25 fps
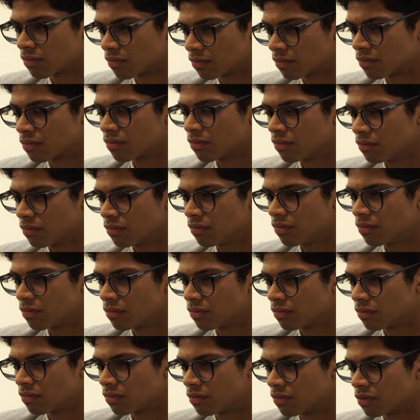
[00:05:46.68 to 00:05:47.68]
Mm-hmm.
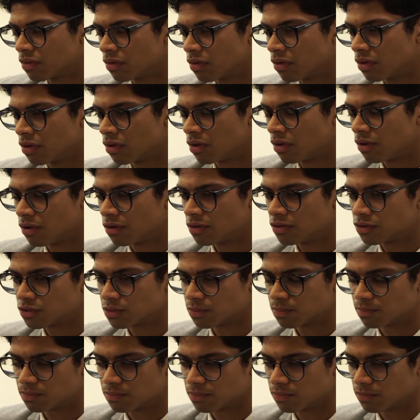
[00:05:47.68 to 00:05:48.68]

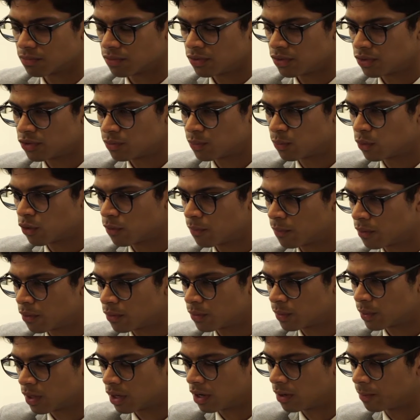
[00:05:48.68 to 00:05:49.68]
So you spoke
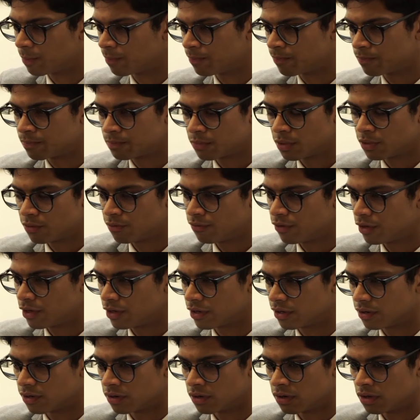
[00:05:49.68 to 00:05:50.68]
about Millfield
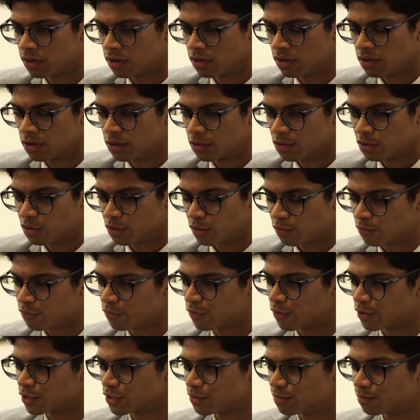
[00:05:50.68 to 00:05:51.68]
in your
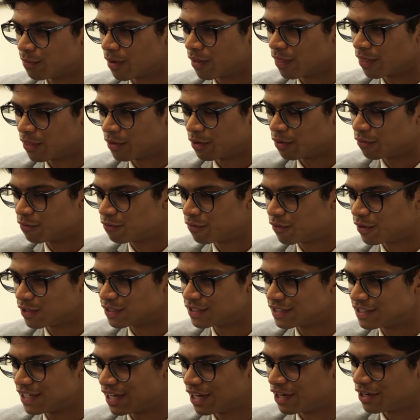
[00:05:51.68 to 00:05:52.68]
first month and your
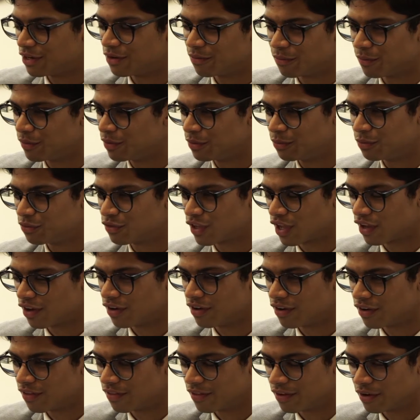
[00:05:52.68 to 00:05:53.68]
first day, and you
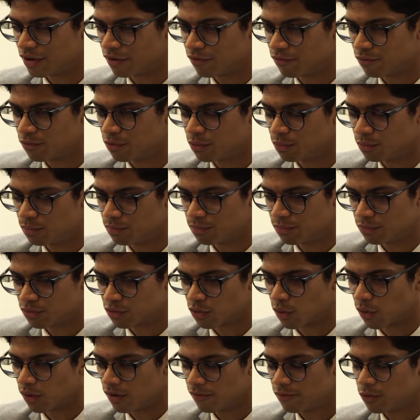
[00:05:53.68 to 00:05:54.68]
said that if you
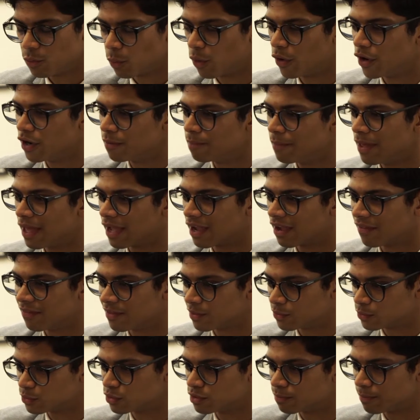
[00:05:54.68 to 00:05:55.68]
wanted to make it,
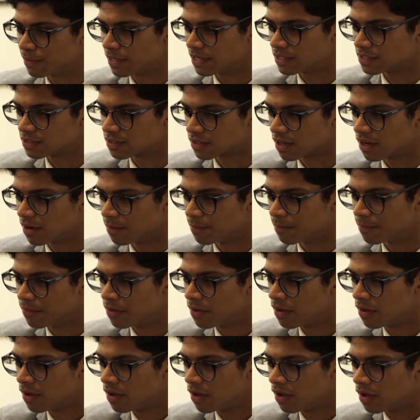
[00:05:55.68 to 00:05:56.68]
this was the place to come.
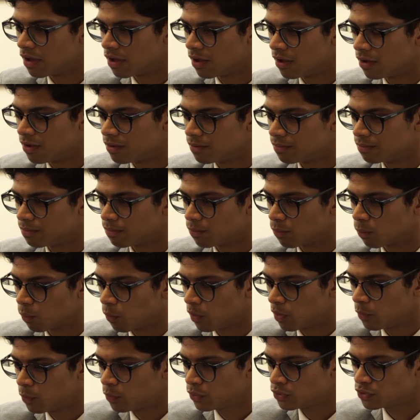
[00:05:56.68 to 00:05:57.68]

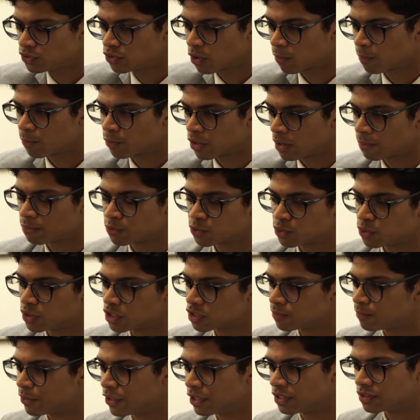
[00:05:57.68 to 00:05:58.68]
What was your prep school
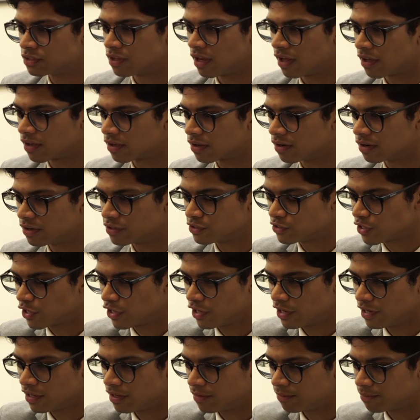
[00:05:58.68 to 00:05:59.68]
experience like, and is there
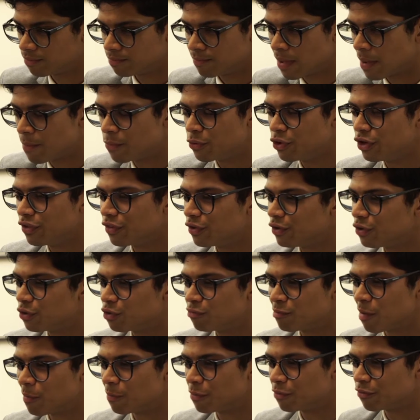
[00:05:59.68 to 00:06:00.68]
any memory that you
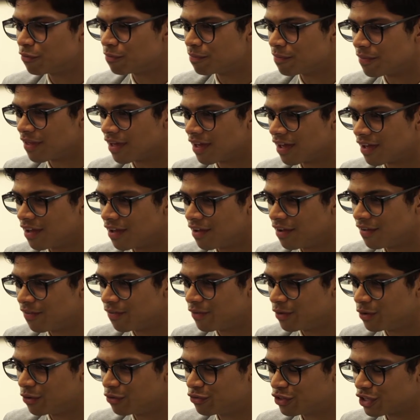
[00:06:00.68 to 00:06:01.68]
remember from there
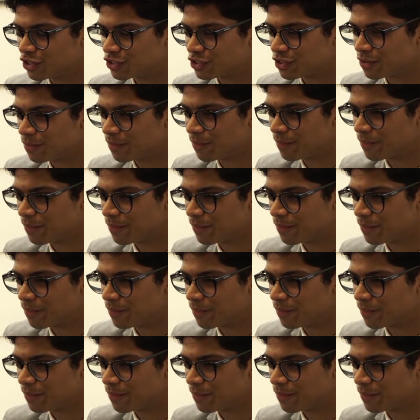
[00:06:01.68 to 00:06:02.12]
that you treasure?